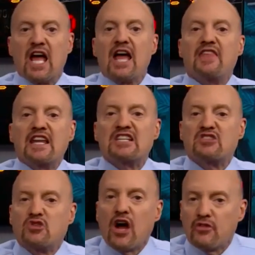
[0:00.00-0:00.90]
that
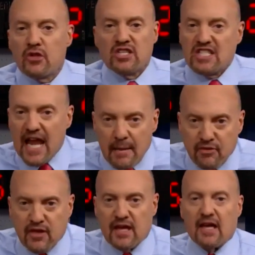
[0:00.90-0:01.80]
do the same
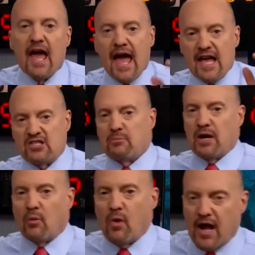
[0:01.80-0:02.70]
thing as
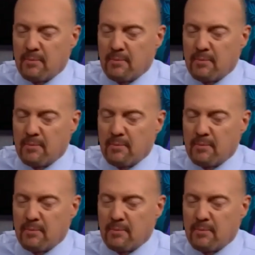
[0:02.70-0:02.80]
marijuana,